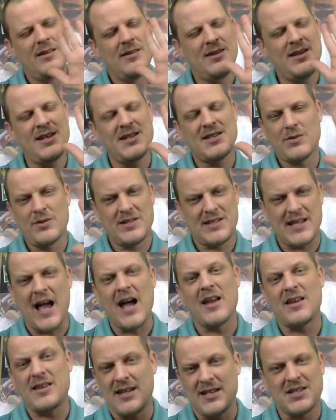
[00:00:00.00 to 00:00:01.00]
this was
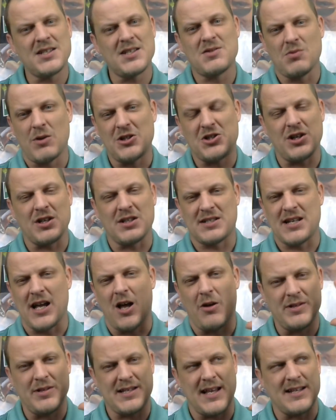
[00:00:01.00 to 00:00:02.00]
that, this is what you could
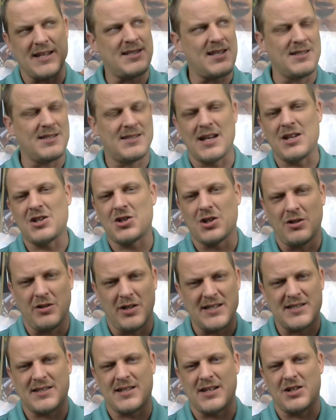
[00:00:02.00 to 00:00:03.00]
tell was that
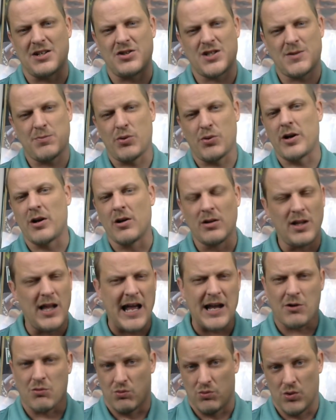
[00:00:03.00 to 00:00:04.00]
sensationalistic
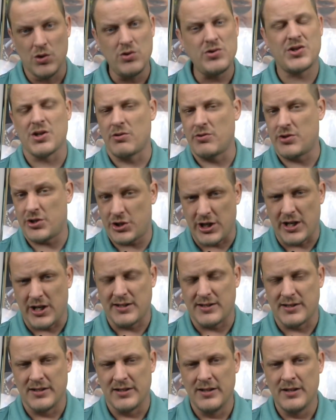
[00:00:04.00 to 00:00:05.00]
Springer-like Russo
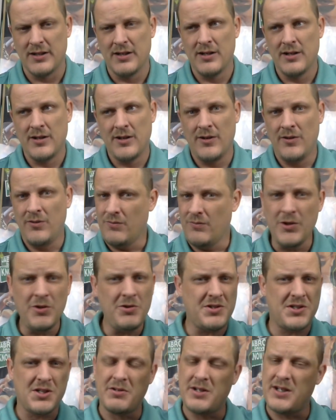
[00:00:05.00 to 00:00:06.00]
shit.
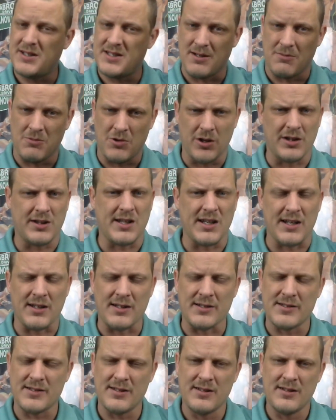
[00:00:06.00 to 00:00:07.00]
Russo did some good
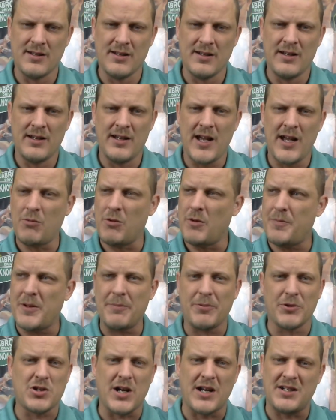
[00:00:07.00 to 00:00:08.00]
things. And when
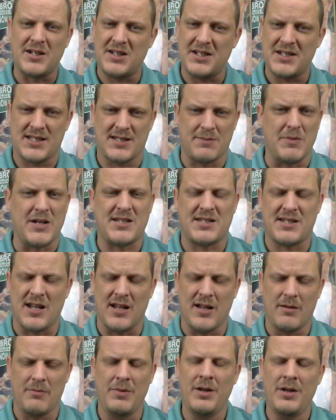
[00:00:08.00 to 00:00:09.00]
people try to dismiss
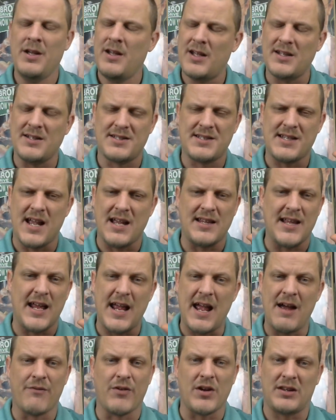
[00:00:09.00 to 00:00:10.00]
him and say
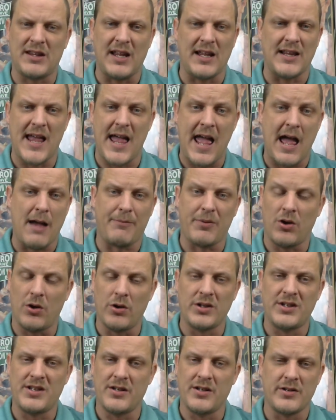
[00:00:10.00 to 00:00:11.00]
that everything that happened
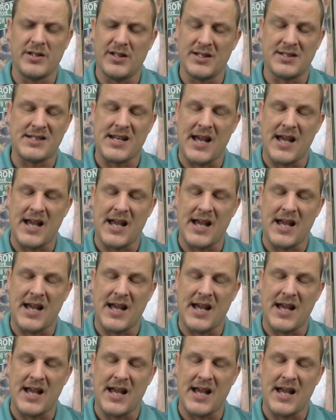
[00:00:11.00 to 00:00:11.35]
good during this